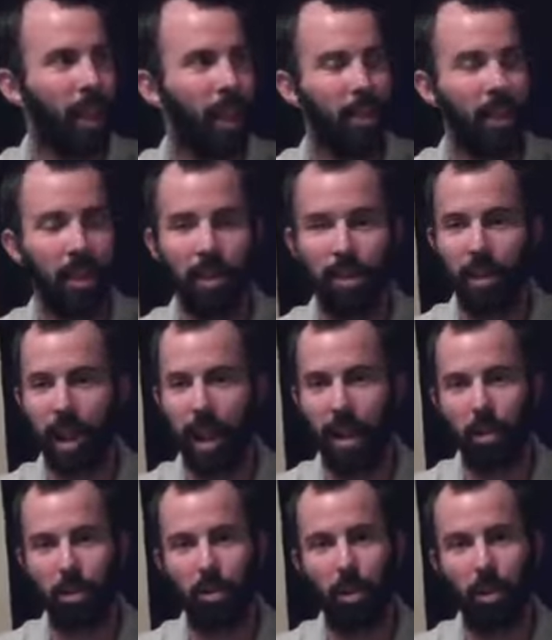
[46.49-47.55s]
It's an
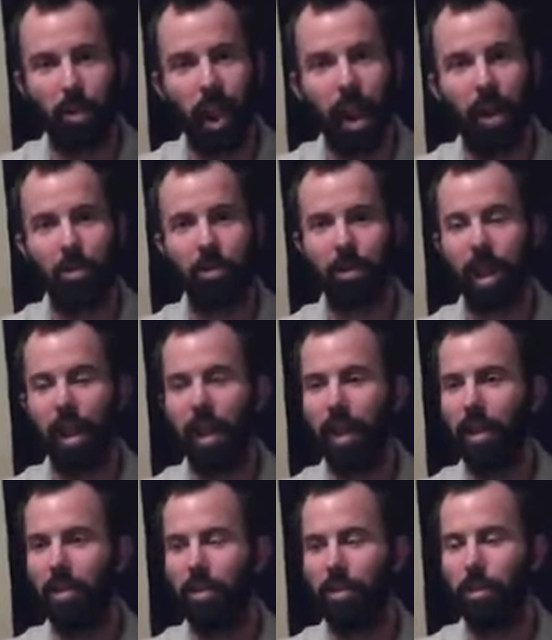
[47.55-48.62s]
actual
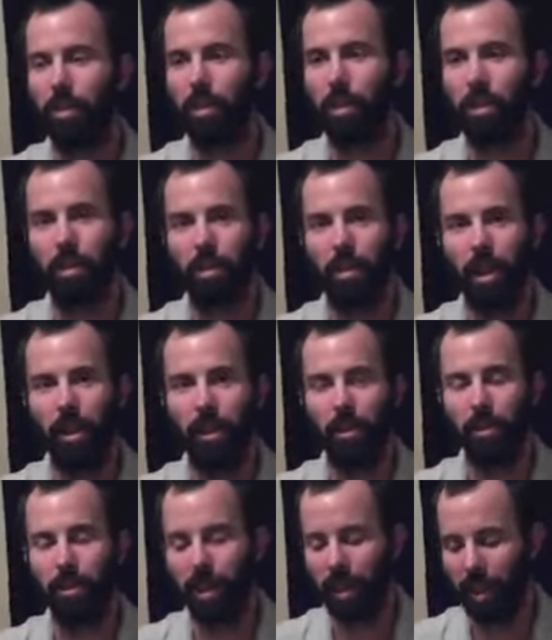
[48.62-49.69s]
outside source,
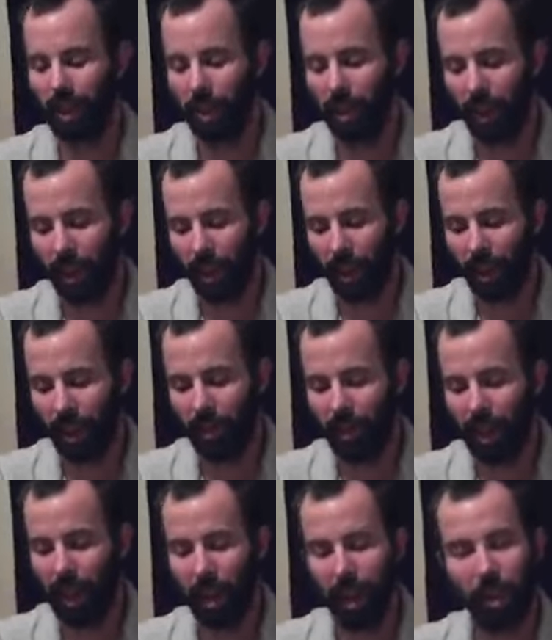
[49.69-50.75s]

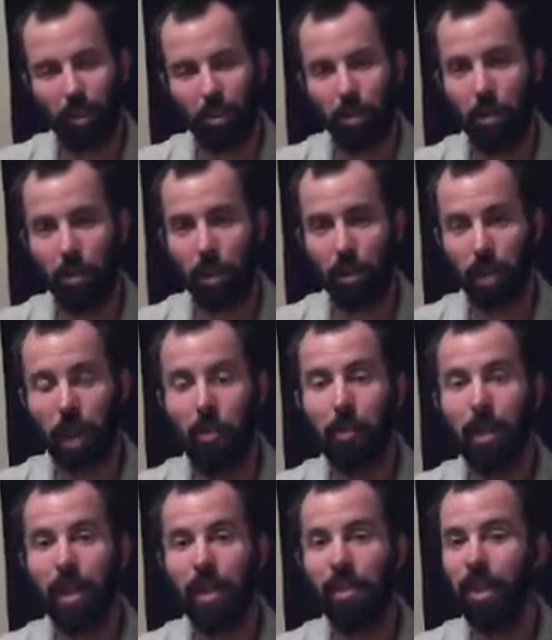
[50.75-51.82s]
that actually works on
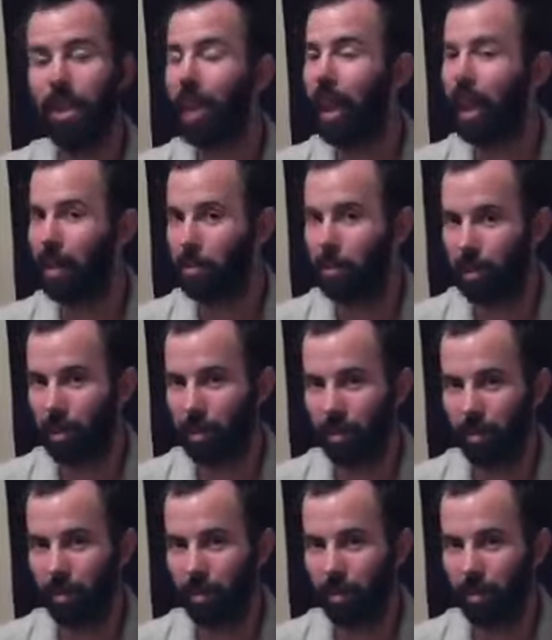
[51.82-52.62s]
PC games.